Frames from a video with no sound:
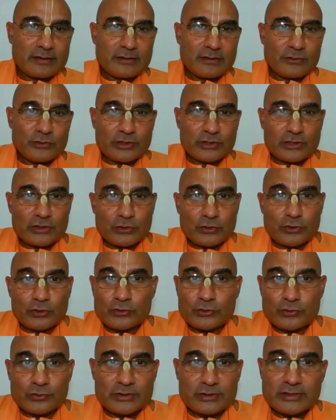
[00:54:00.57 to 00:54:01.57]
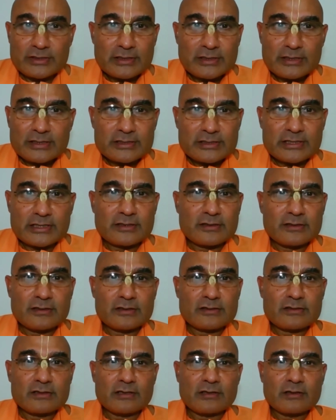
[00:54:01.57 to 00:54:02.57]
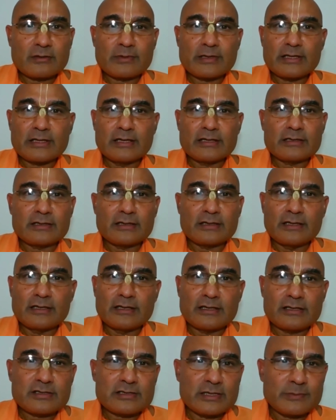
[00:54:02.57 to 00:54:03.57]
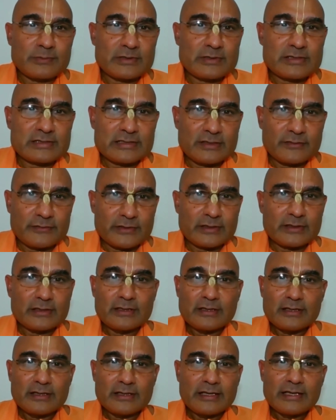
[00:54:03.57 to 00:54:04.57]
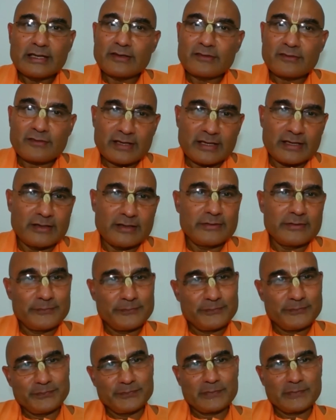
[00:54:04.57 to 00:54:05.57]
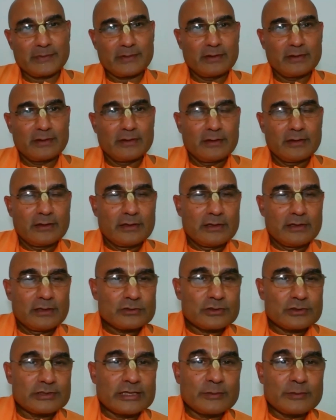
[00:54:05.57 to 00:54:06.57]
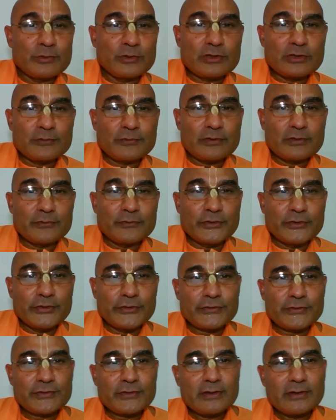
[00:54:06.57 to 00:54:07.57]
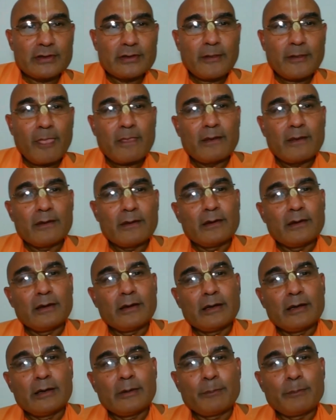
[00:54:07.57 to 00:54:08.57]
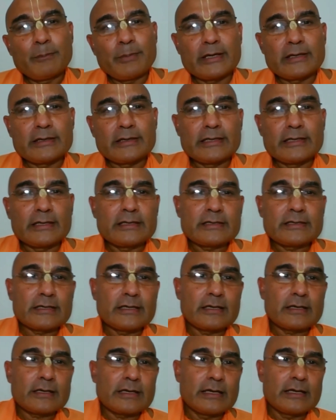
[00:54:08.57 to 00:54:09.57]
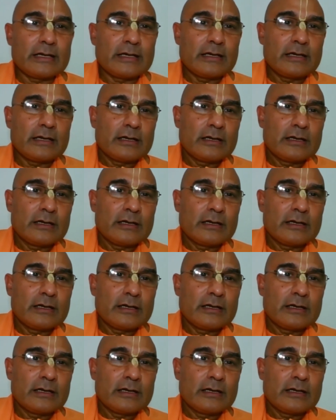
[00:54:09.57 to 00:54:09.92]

you can go to Chaitanya Antya-lila, chapter 7 and read. So that beautiful verse, Panditera